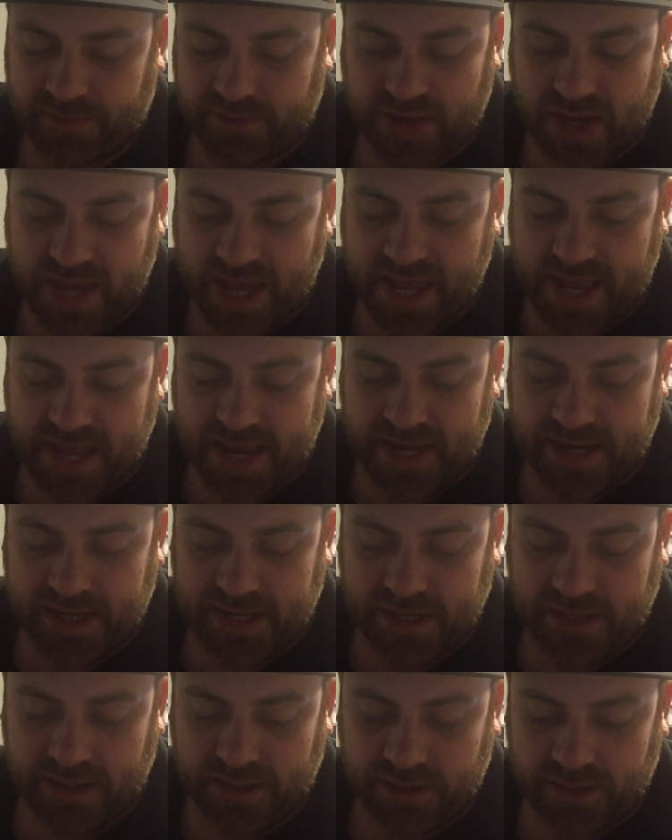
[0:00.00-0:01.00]
for
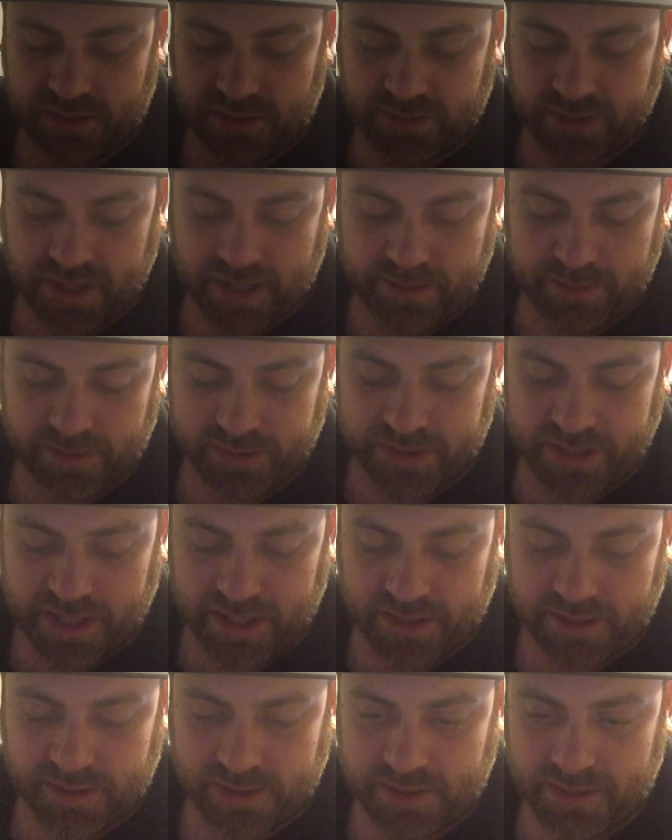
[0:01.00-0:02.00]
any tribal
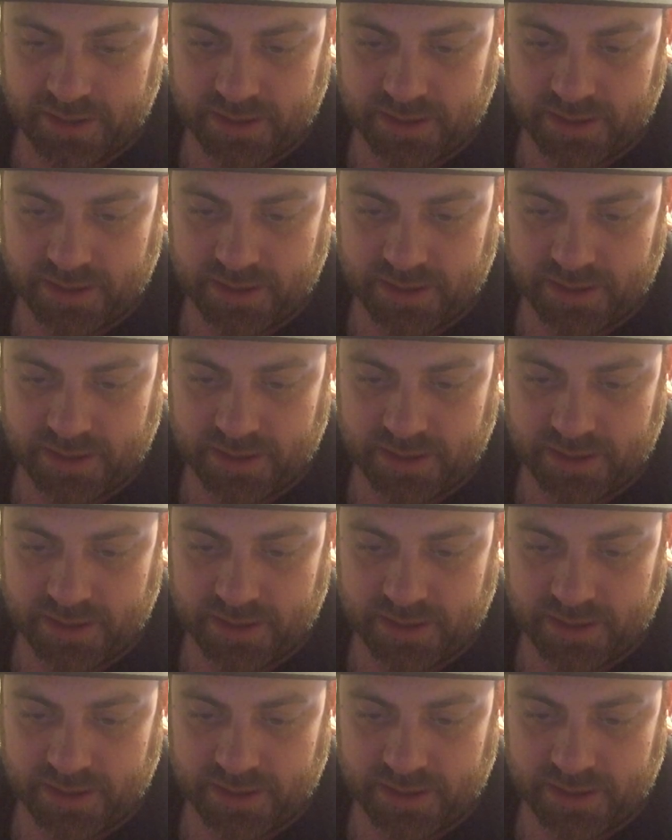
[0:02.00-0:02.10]
deck